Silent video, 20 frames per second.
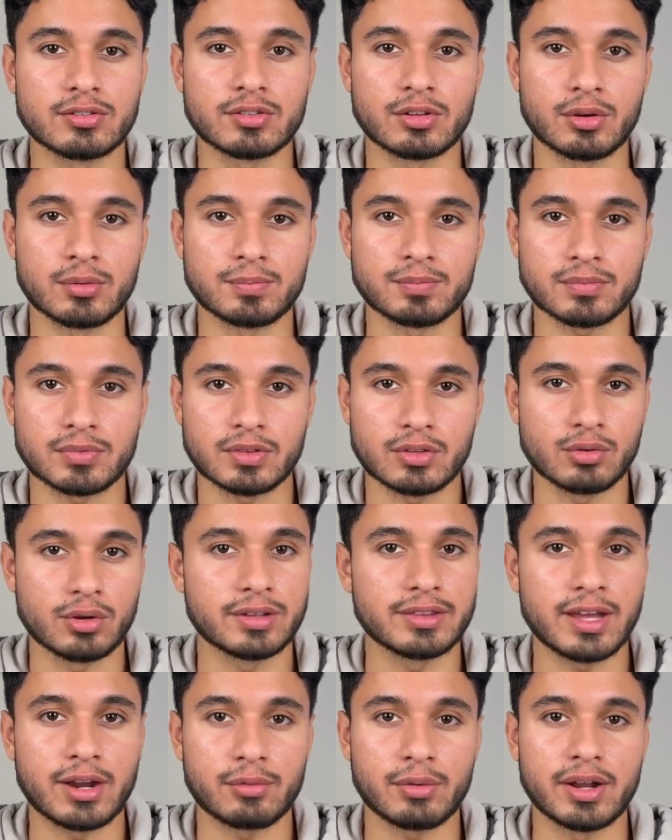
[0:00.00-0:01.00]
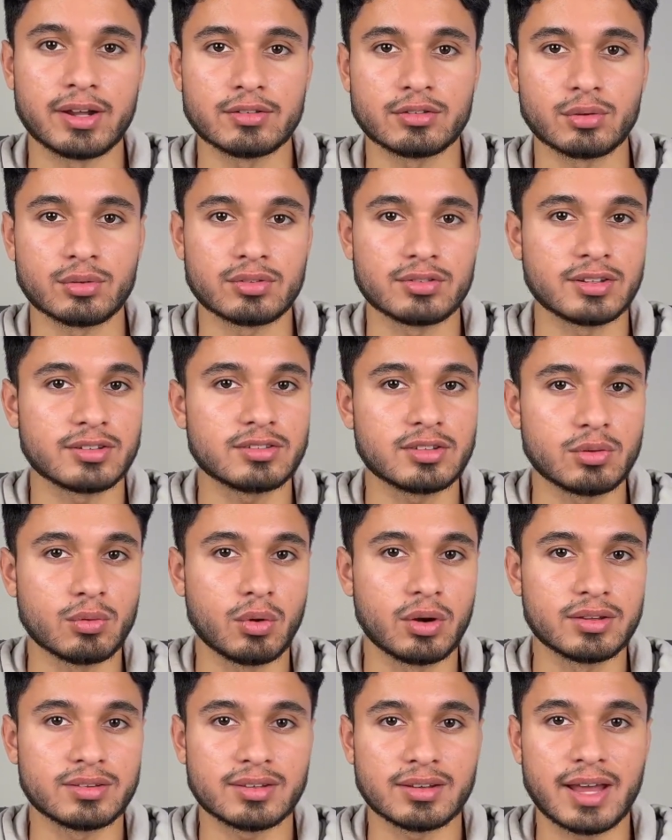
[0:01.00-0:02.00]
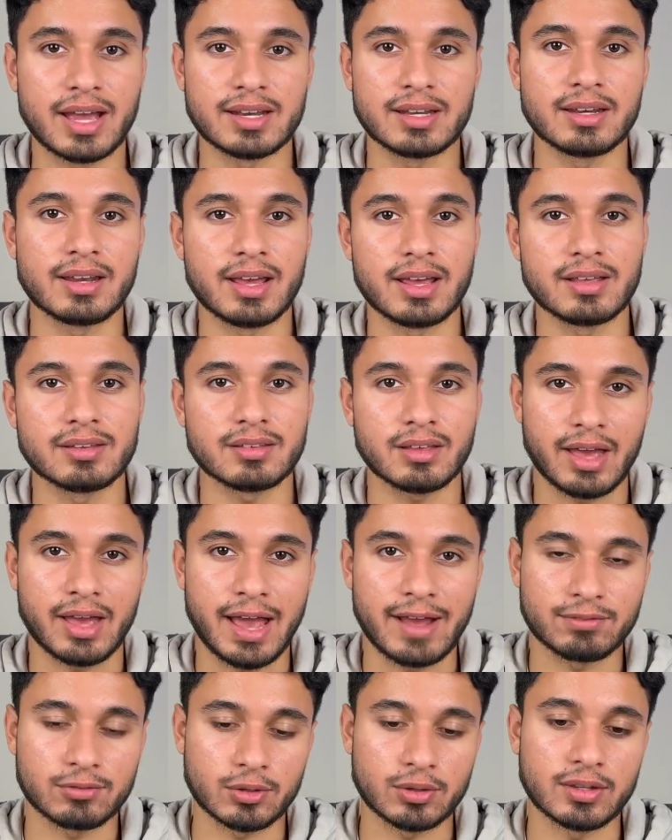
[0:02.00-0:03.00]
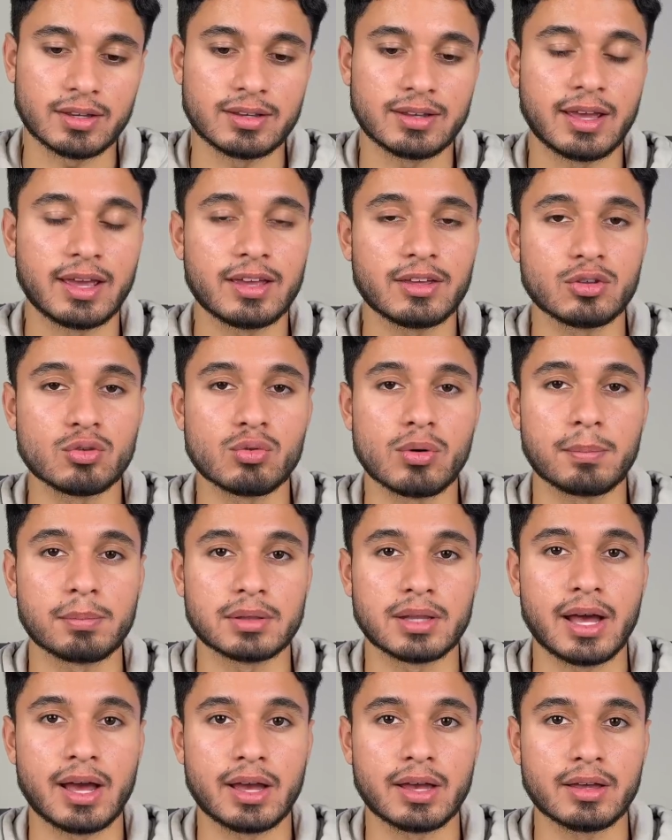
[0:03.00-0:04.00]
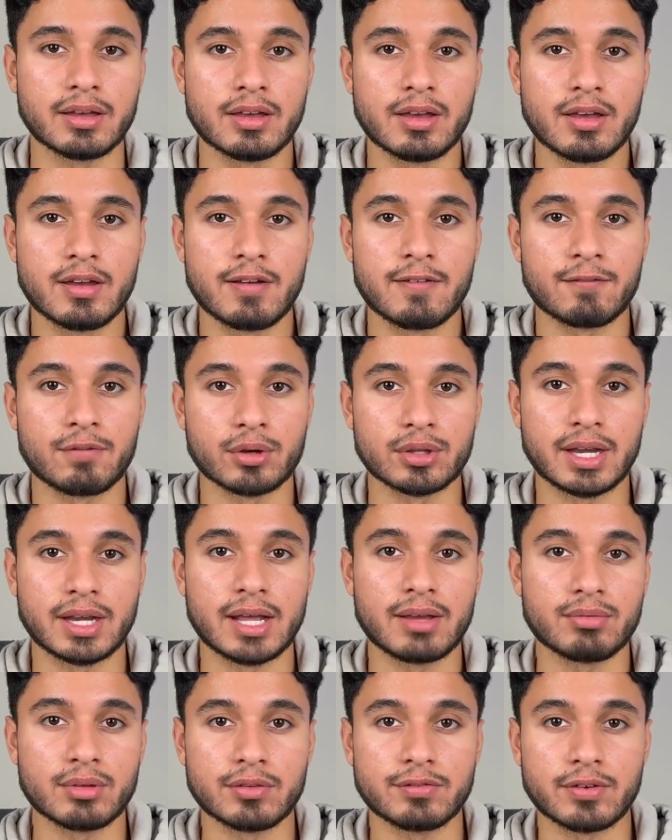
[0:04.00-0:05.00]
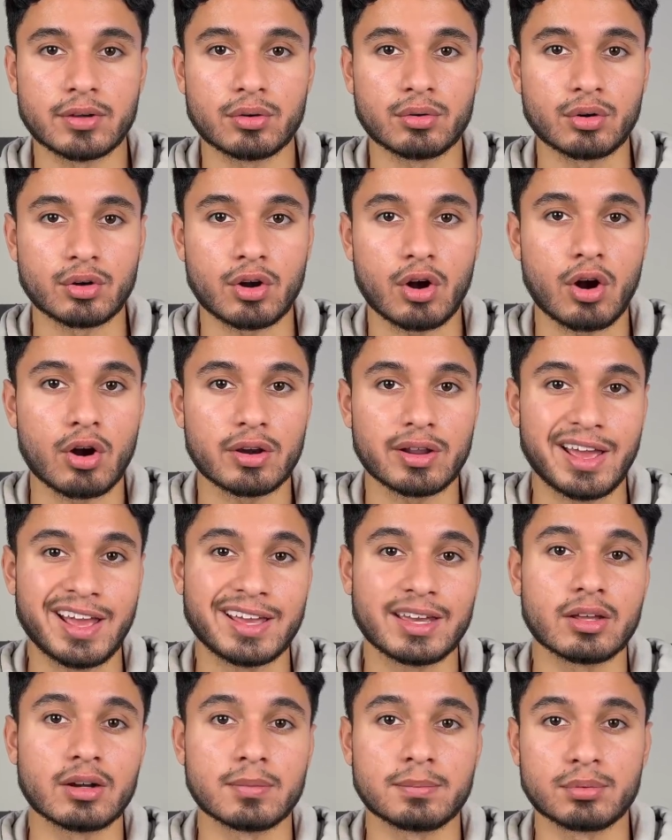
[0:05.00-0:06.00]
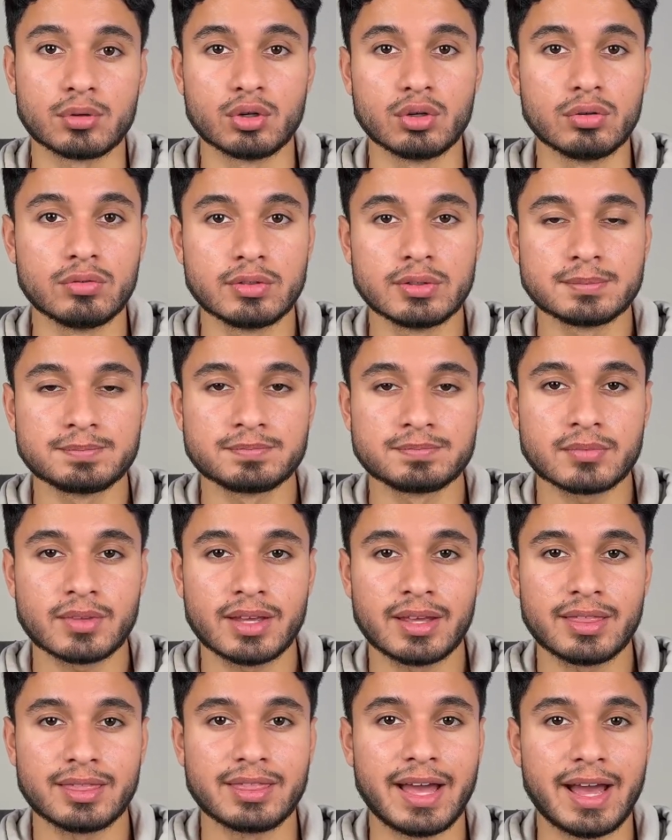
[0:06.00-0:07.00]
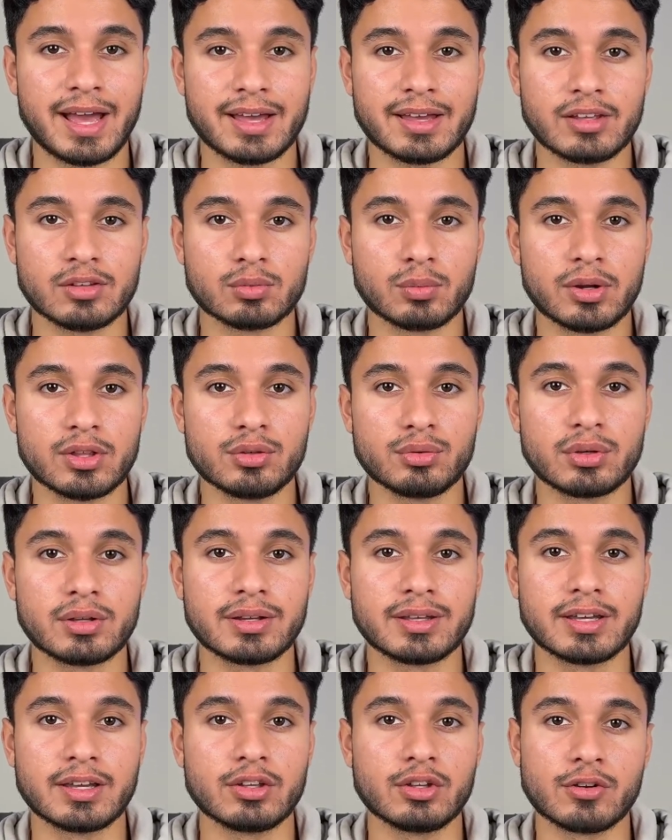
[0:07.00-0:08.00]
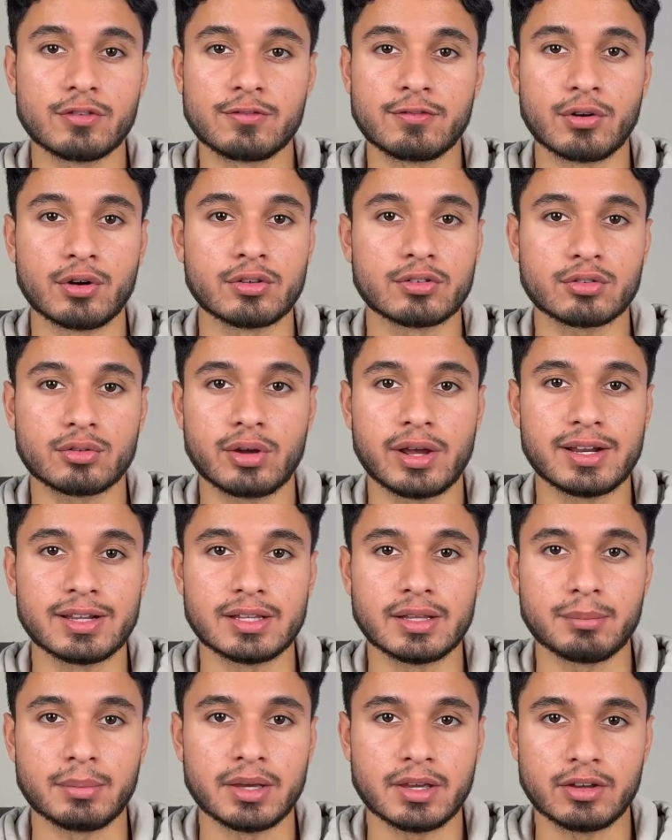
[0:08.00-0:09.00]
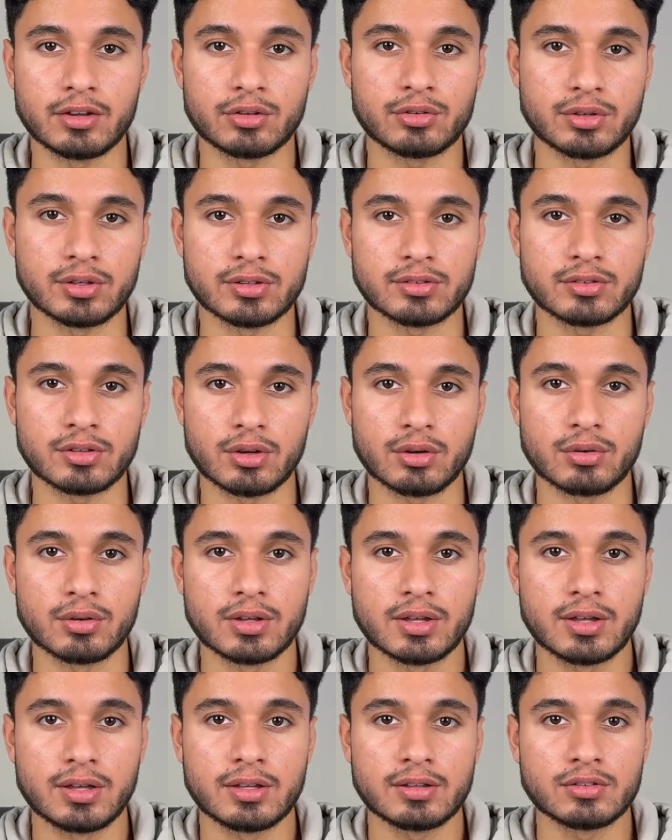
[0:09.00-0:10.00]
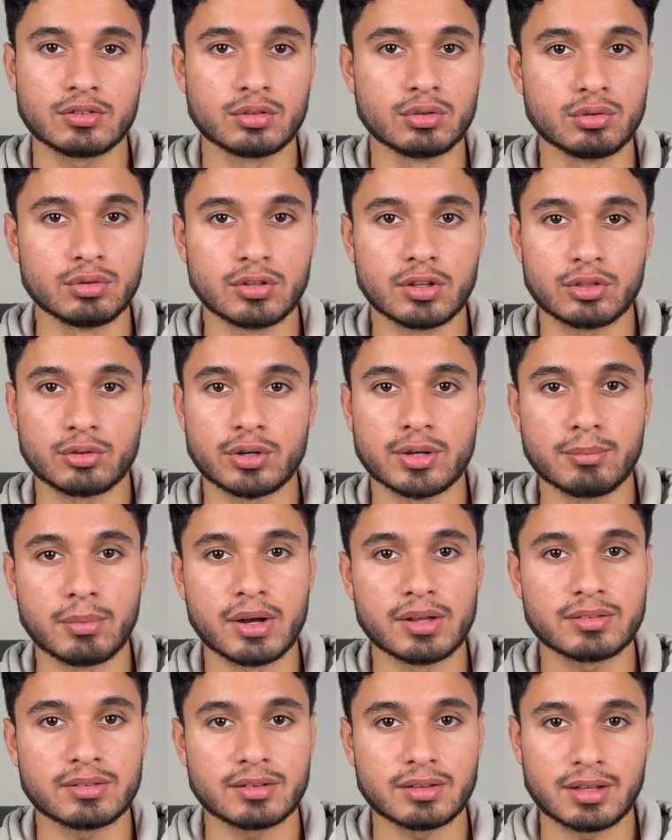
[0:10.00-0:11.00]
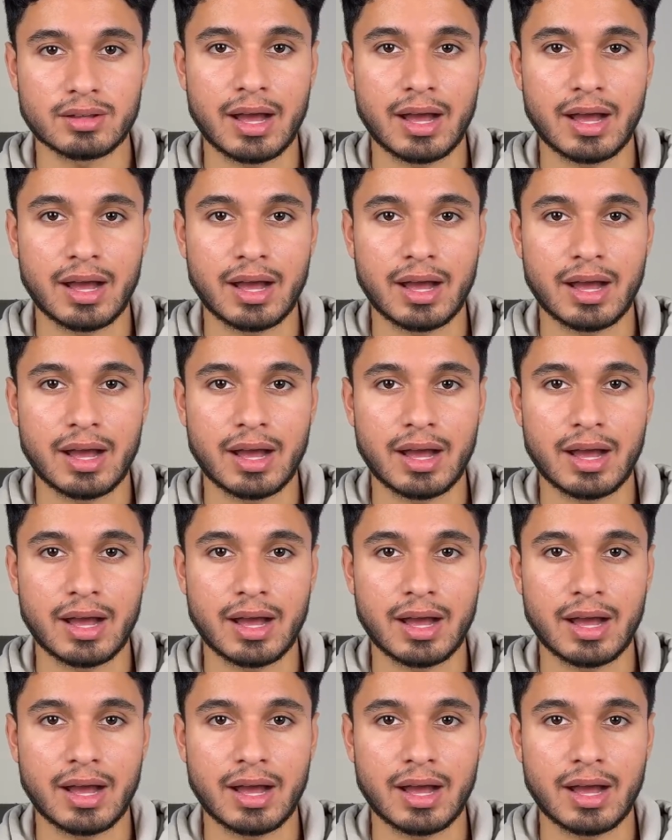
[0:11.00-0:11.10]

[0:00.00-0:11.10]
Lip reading: So you heard that right. So 61 to 90 days after the day you apply for the Navy Federal card and get approved, that is when you can get your first credit limit increase. So 2 to 3 months.